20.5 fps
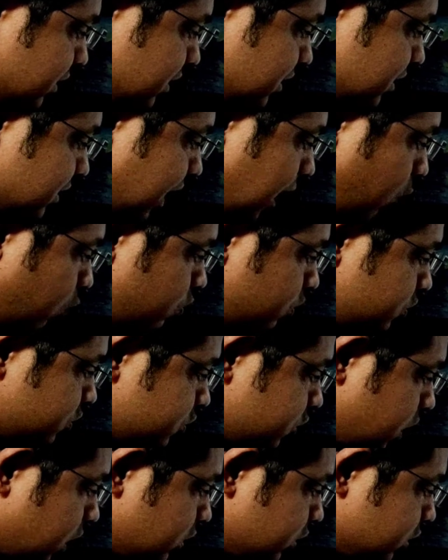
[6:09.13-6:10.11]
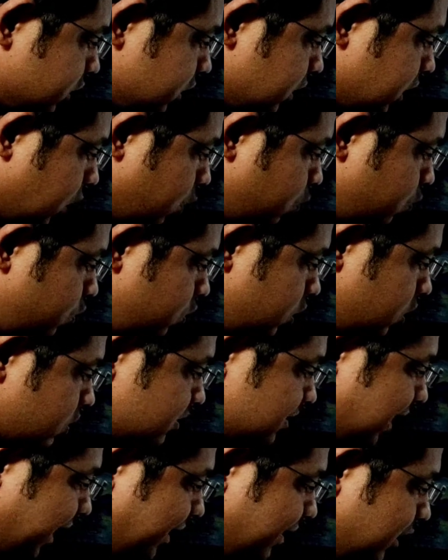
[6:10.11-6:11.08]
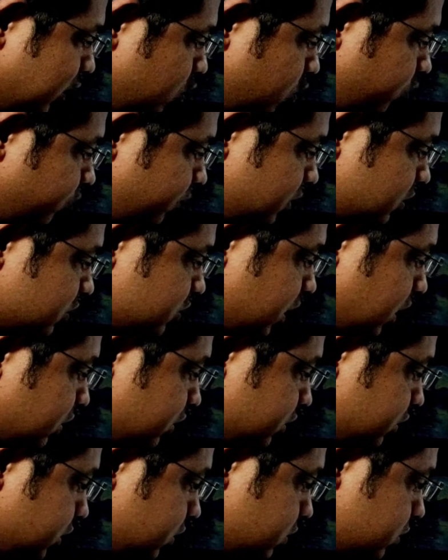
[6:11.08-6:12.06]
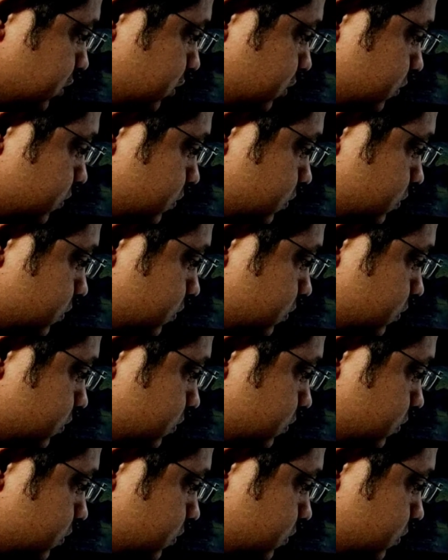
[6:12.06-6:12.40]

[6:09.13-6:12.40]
this round structure, round or slightly oval structures,